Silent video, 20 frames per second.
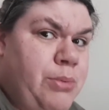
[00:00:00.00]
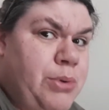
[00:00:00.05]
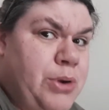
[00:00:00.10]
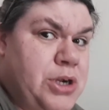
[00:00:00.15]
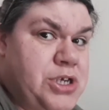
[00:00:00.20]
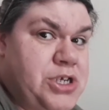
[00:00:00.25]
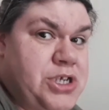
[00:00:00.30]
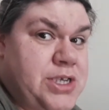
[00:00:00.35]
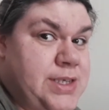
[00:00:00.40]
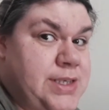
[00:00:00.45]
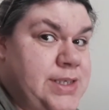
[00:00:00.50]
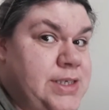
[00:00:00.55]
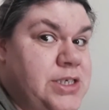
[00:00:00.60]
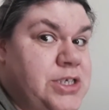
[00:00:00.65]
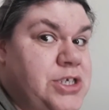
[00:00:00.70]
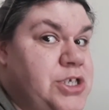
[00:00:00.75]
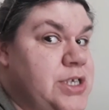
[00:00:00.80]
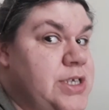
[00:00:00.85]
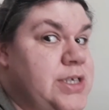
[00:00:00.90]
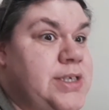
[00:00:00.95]

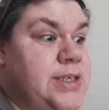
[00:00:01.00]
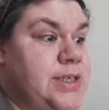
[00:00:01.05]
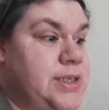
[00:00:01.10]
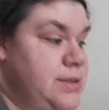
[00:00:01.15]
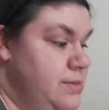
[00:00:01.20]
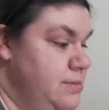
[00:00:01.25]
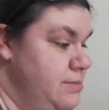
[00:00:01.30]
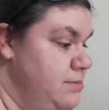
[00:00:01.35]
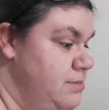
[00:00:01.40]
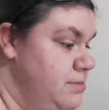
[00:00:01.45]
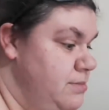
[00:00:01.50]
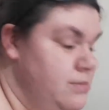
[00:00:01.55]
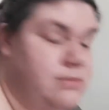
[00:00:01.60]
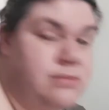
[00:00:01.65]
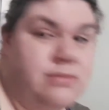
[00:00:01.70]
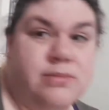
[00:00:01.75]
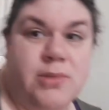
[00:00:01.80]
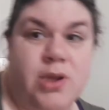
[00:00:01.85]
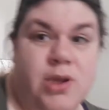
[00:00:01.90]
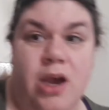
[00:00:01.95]
purchased, just
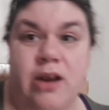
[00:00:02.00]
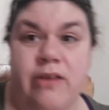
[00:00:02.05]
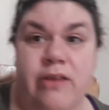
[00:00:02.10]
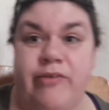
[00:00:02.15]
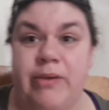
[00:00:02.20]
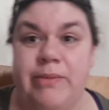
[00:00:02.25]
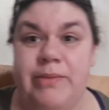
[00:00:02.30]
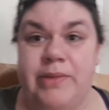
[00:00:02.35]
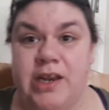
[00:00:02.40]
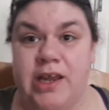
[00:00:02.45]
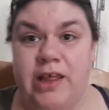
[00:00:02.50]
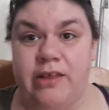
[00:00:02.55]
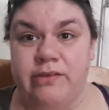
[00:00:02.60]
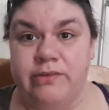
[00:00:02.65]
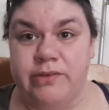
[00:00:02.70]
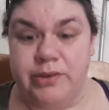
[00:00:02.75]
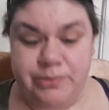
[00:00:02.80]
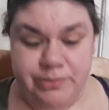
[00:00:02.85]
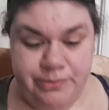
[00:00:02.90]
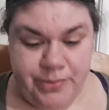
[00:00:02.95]
got it from
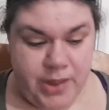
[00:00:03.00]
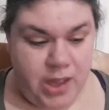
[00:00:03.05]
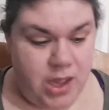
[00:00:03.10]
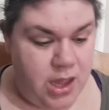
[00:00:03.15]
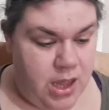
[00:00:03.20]
another room.